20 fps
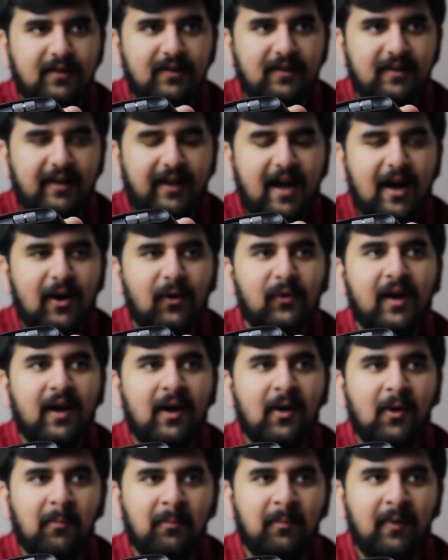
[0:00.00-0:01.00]
Like, how
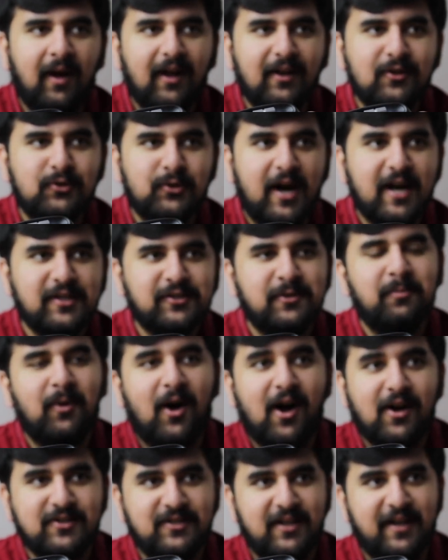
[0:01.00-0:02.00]
come trash
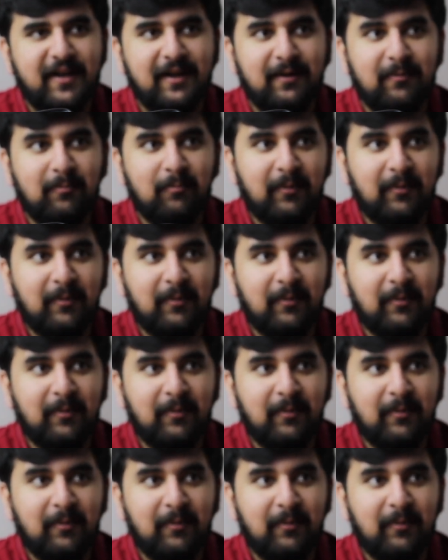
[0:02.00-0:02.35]
unboxing